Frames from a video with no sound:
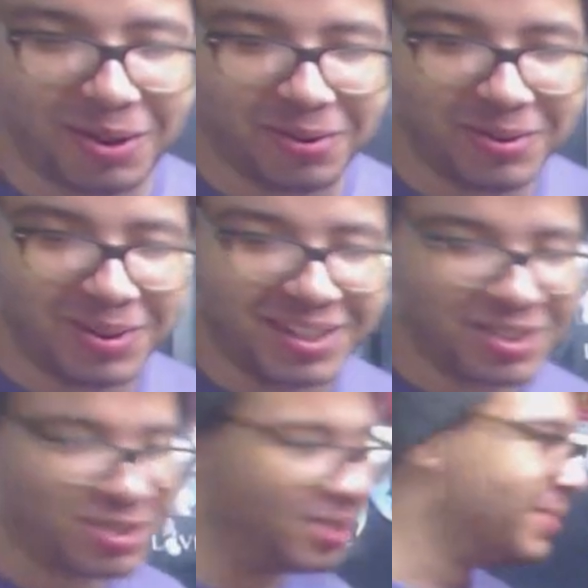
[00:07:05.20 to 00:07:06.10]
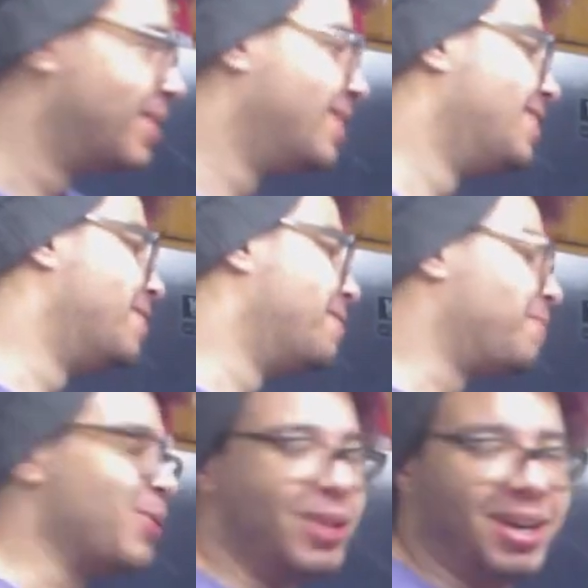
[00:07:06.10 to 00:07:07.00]
food industry.
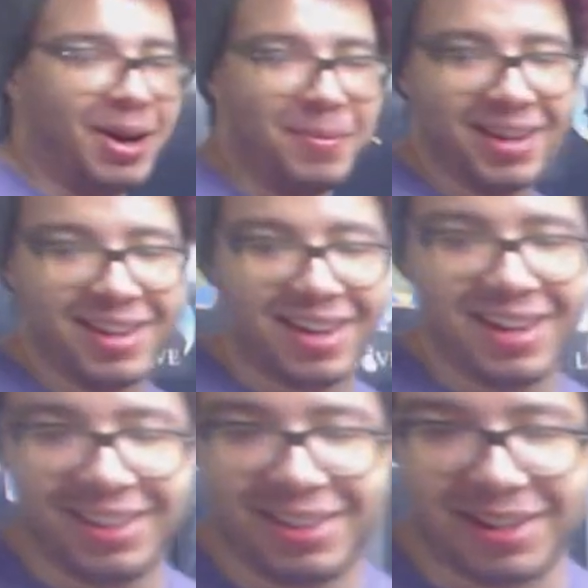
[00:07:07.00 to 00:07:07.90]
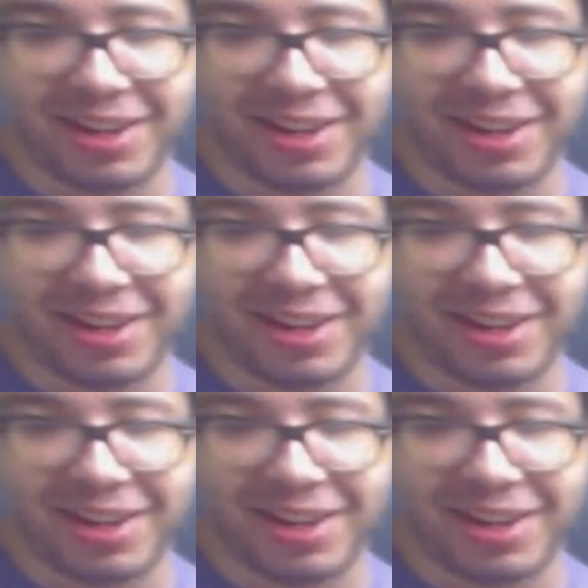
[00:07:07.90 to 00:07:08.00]
We are not making anything